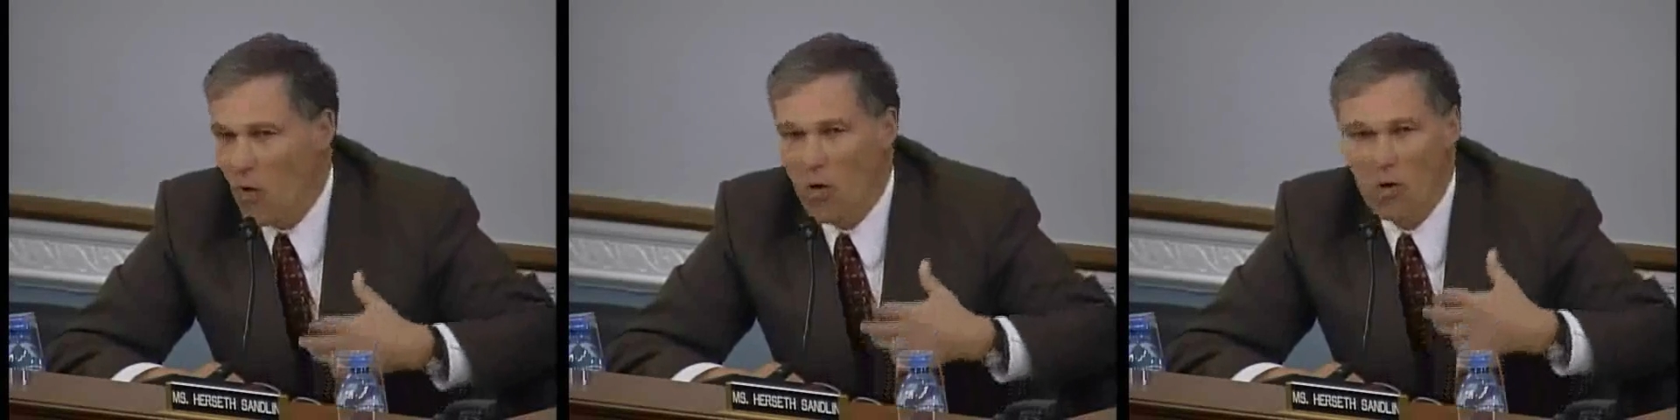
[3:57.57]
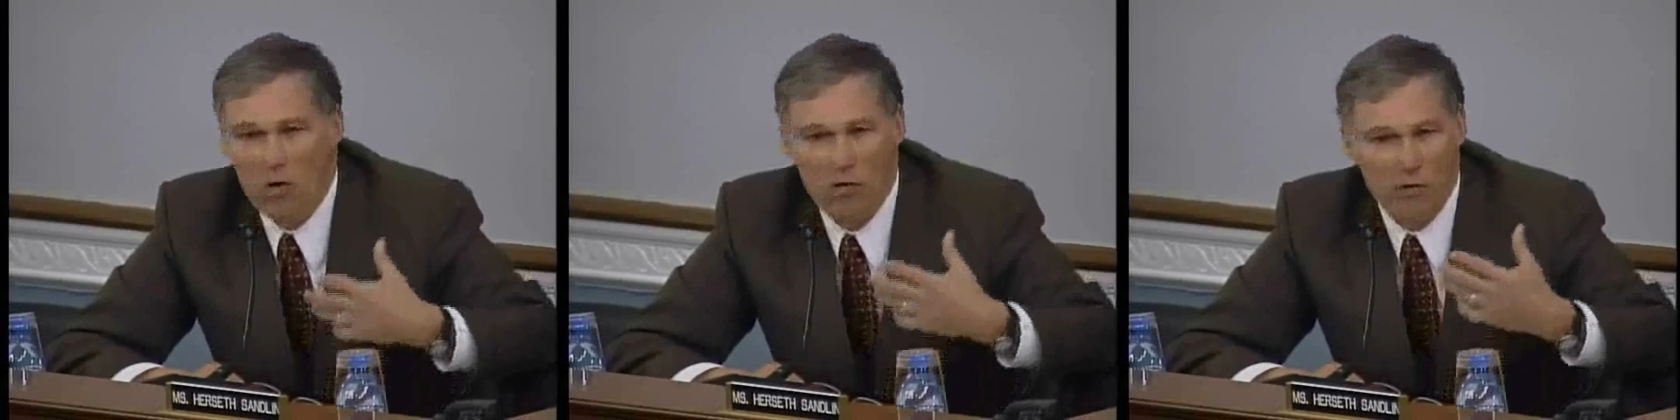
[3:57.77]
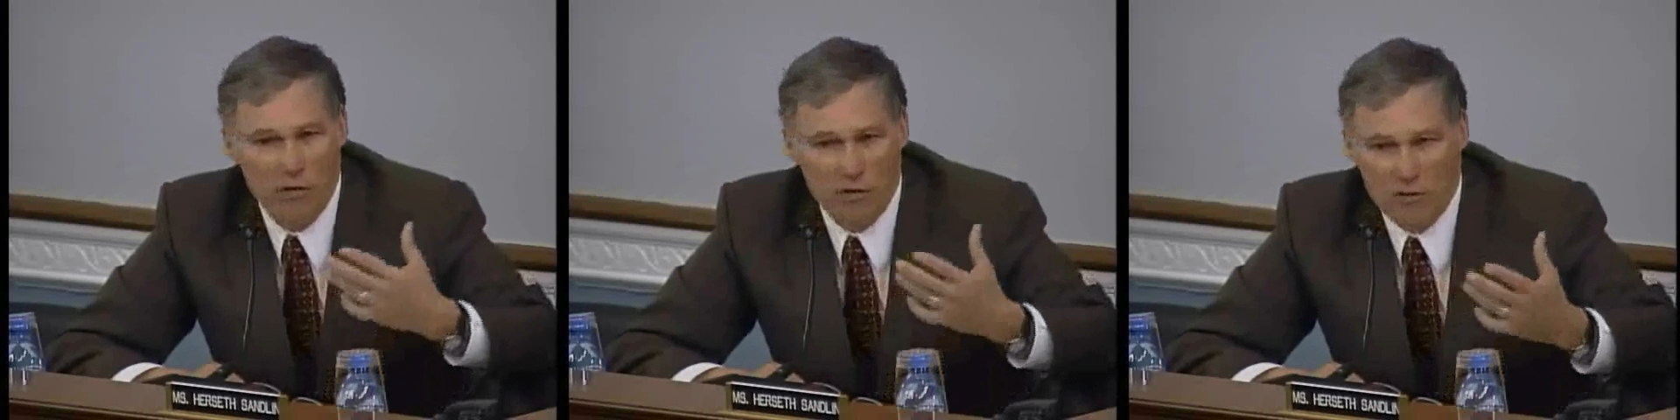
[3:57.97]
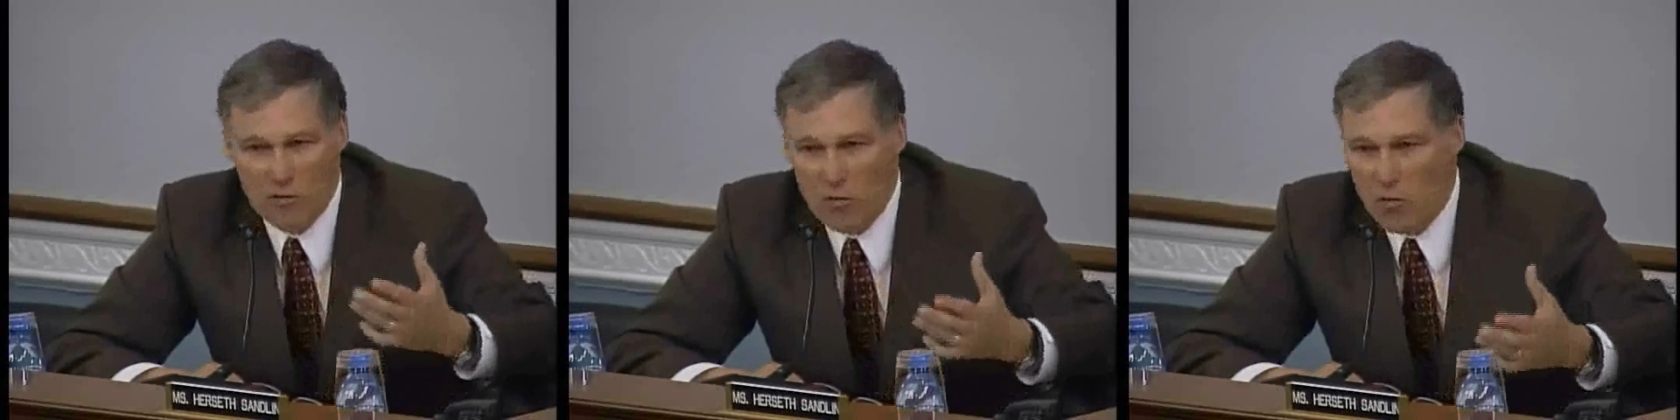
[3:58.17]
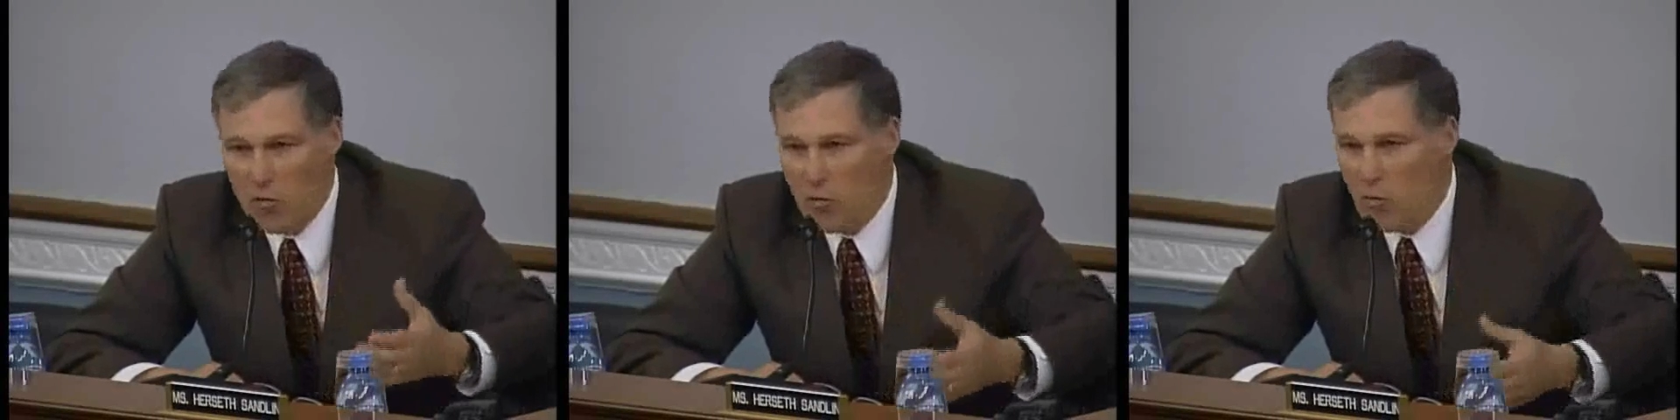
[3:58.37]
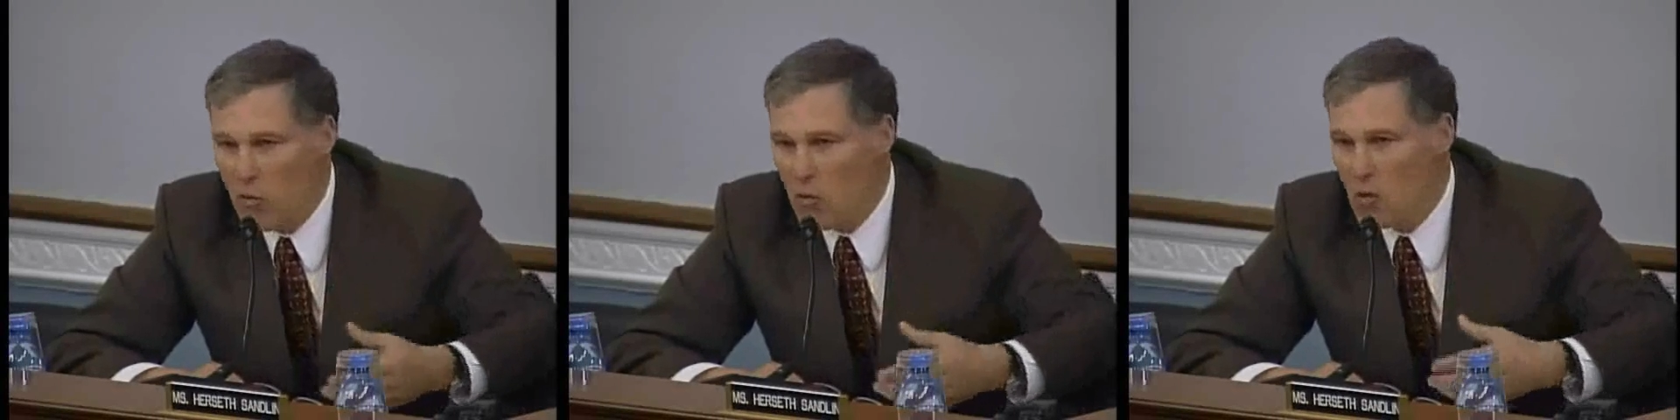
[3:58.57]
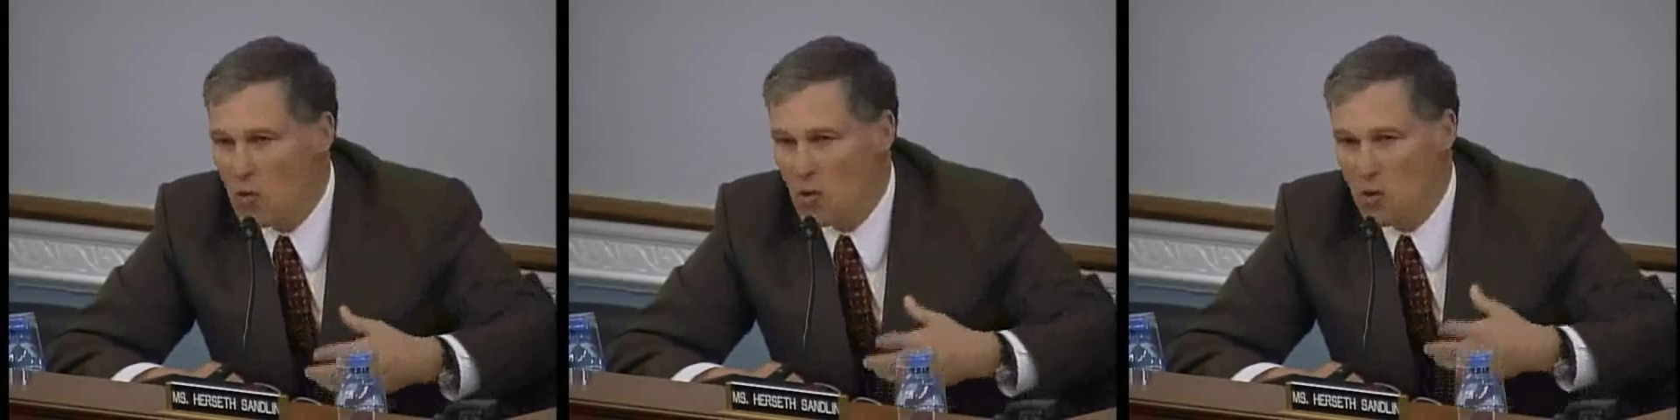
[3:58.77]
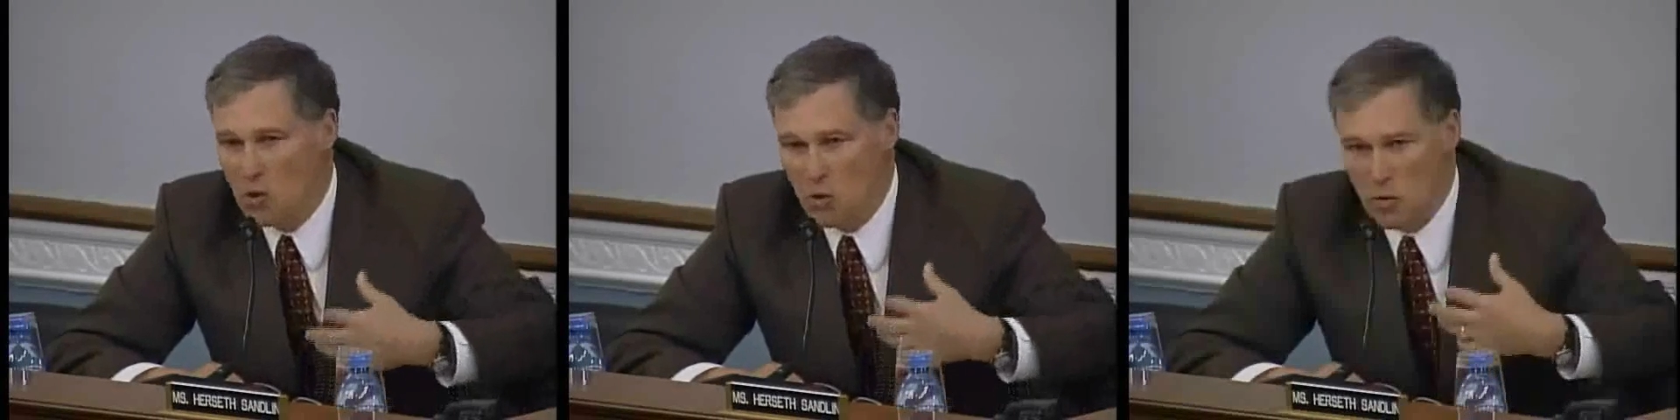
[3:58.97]
all of these
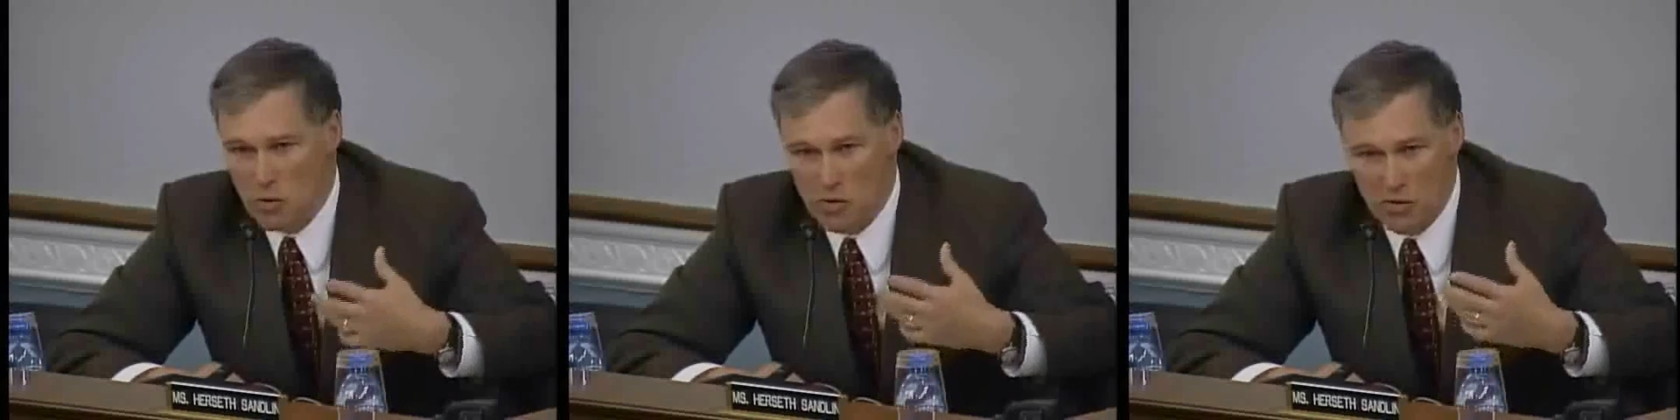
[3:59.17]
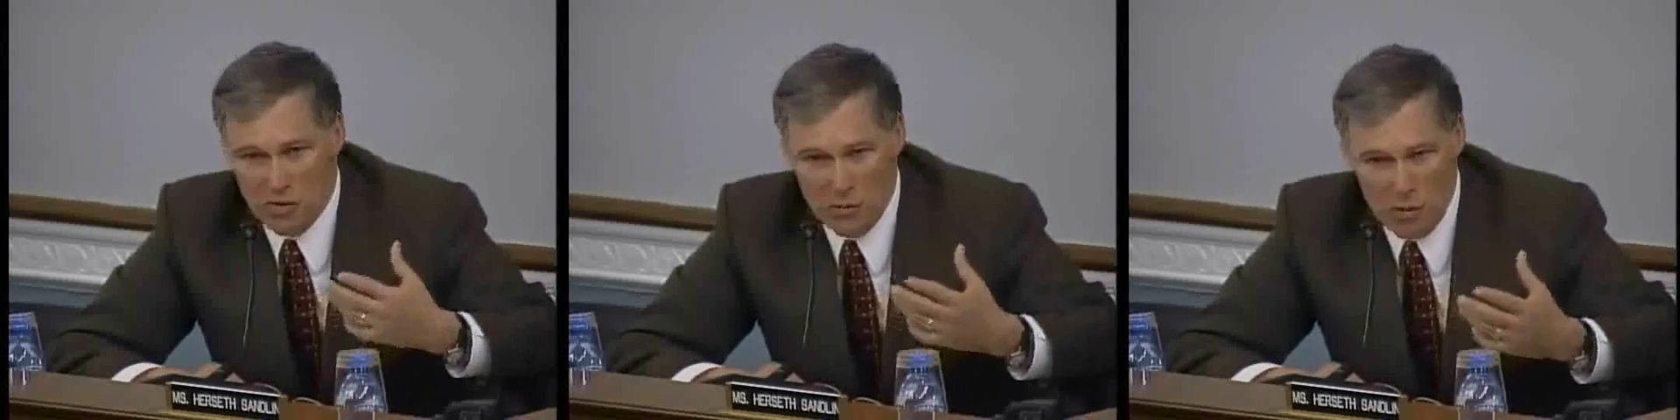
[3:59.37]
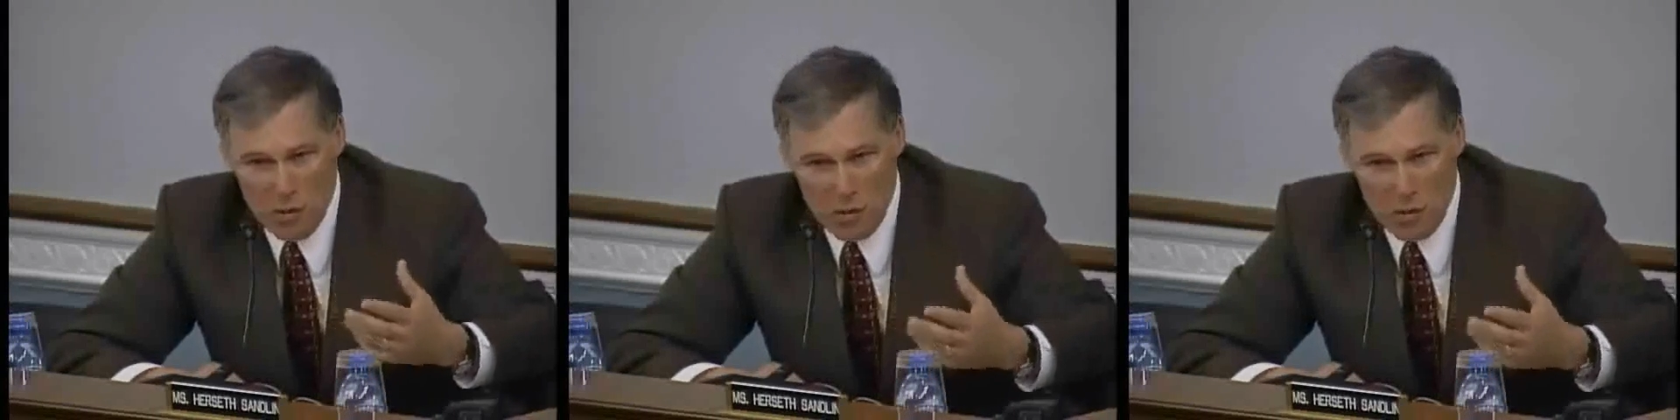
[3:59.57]
numerous issues to